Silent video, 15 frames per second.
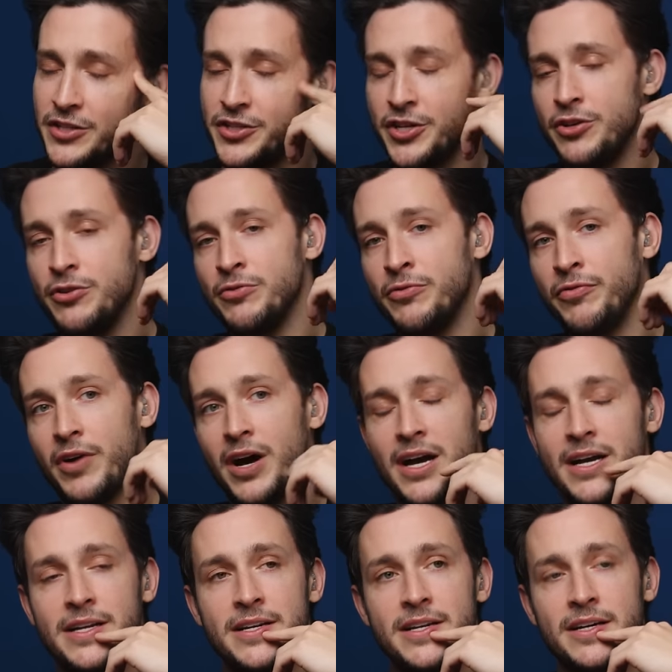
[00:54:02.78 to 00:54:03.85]
Do you
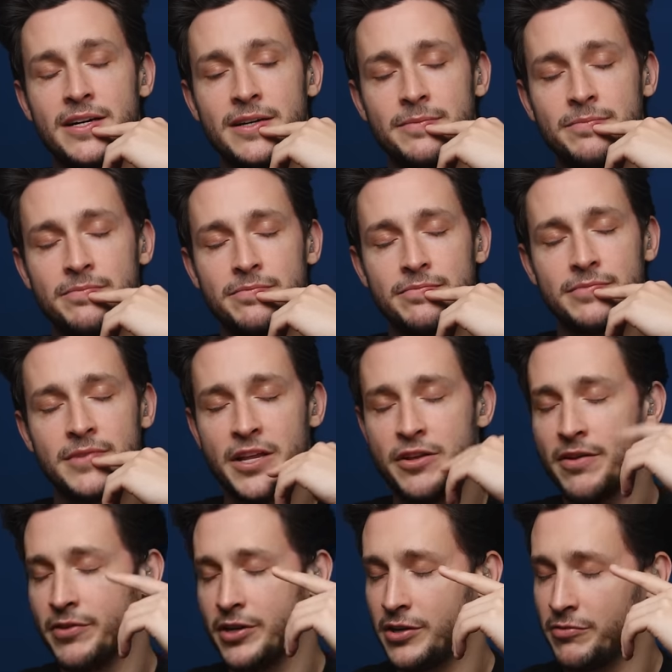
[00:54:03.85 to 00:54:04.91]
find um, that
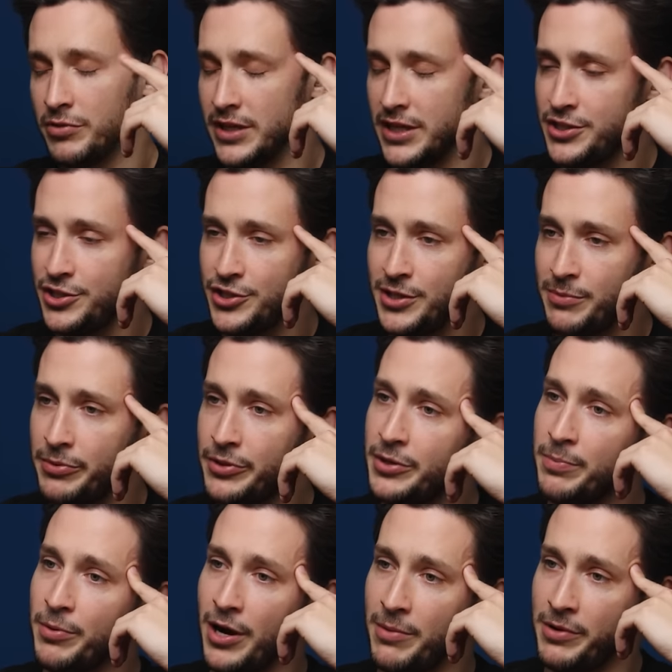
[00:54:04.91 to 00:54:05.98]
you have a good relationship with
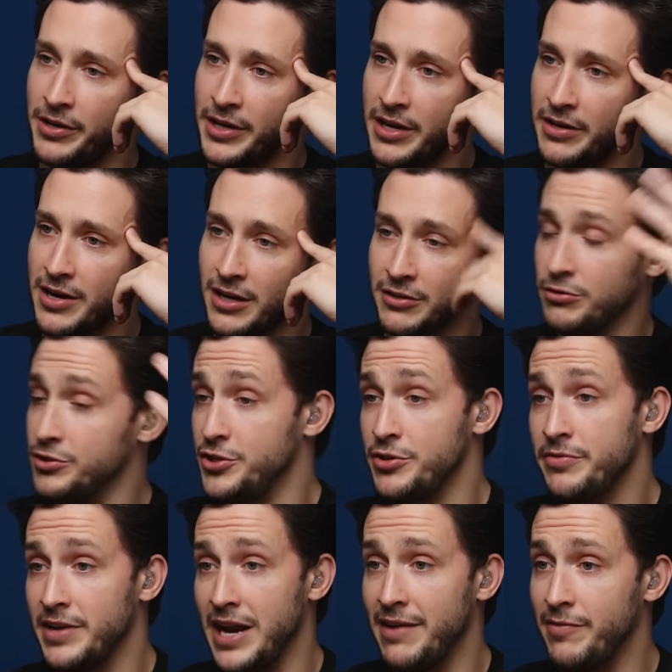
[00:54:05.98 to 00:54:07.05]
your primary care doctor, or do
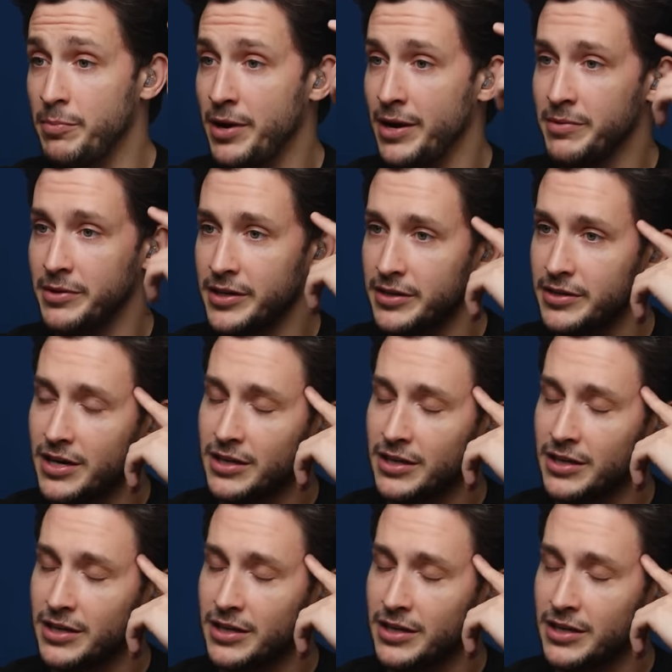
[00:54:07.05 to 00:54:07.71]
you even have a primary care